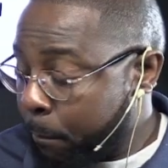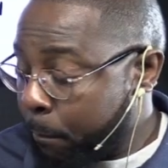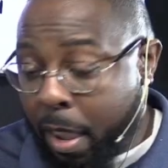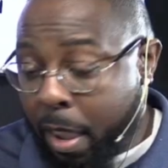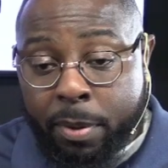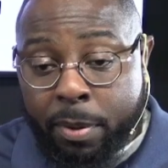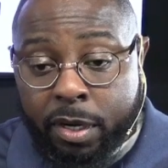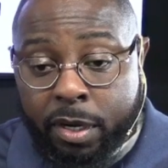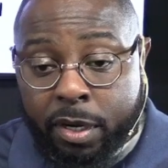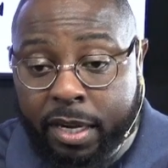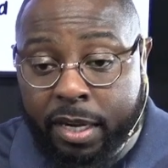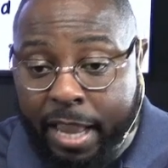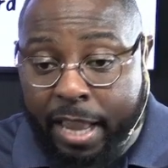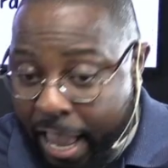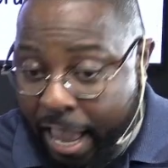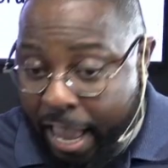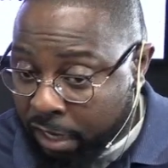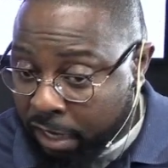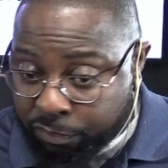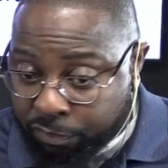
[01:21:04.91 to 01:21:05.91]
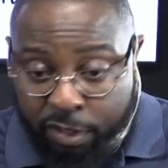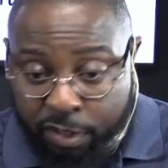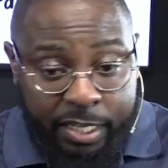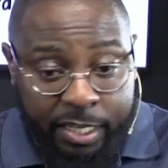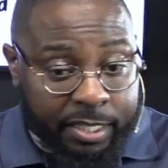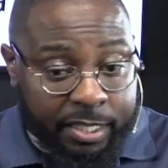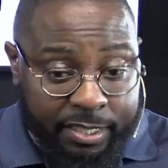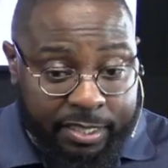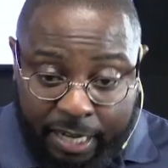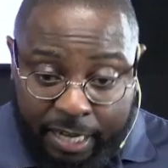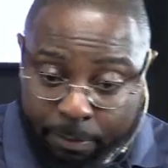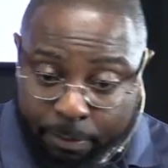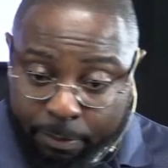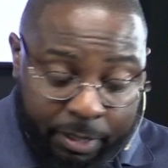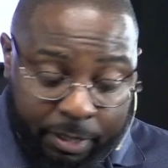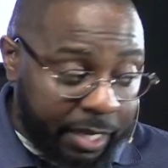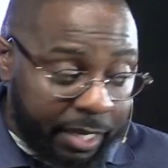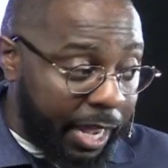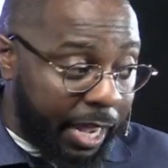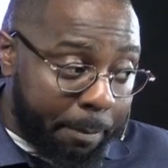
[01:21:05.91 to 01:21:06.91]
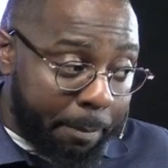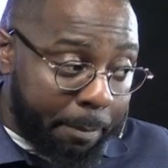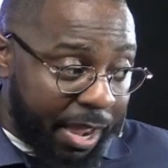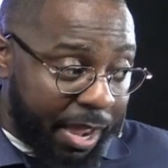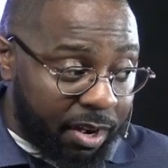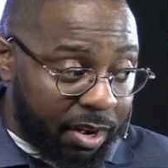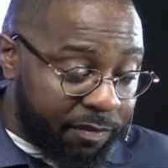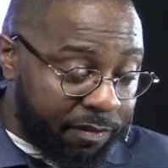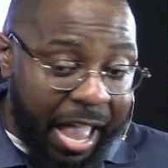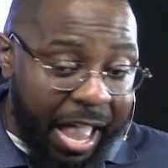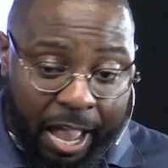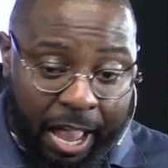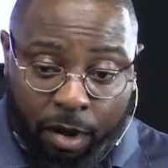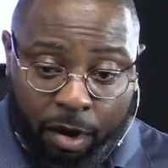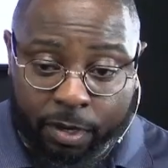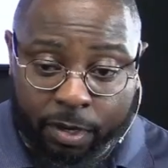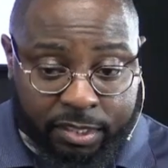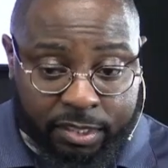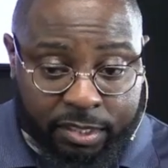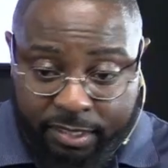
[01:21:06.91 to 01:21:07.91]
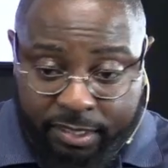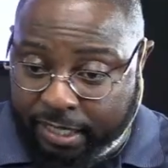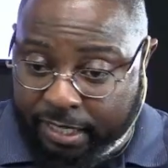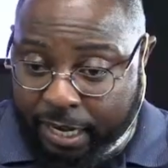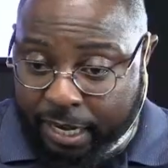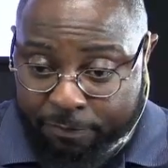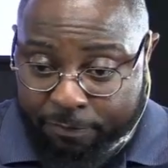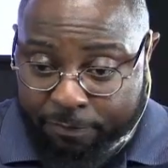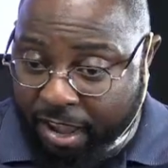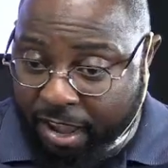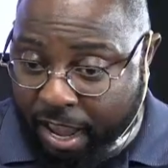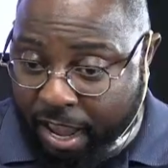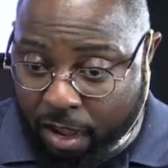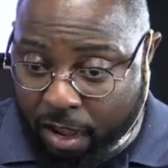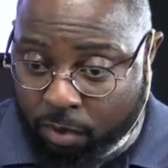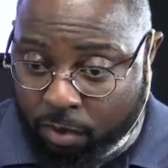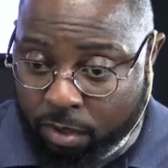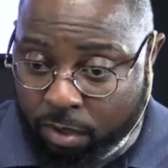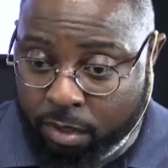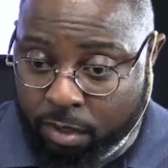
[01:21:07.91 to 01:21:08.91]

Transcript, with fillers: Remember, Ezra and the same thing. They made a vow. It's the same vow.